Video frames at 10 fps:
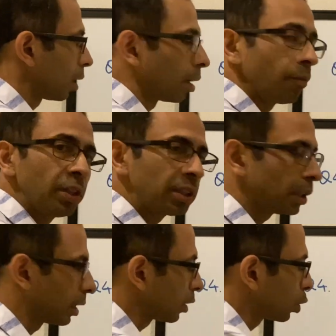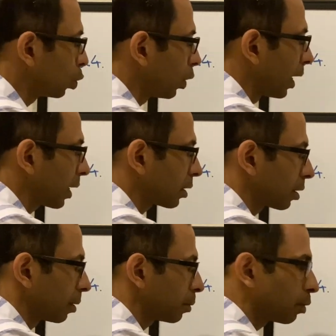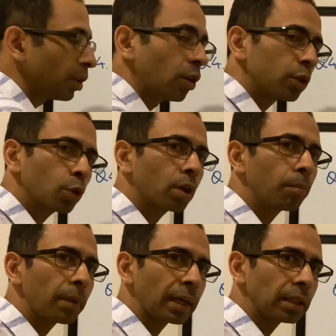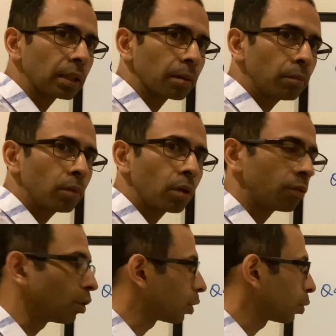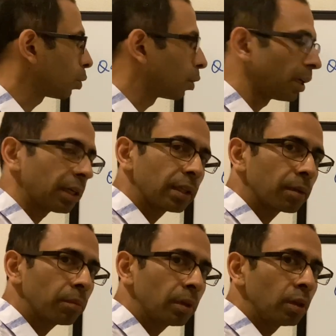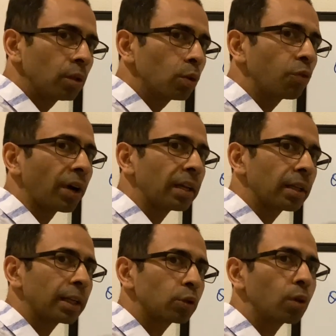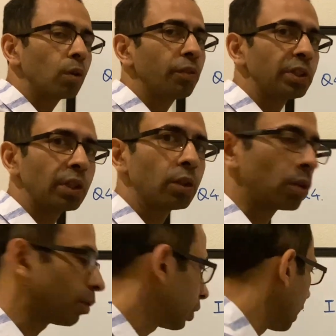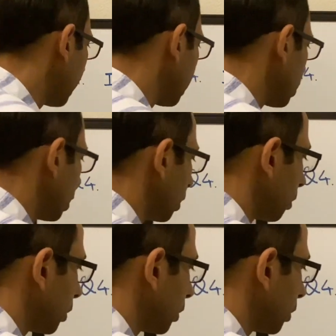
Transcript: If we see there are two x terms, so we got to combine them, or we got to collate them to find the actual coefficient of the x term.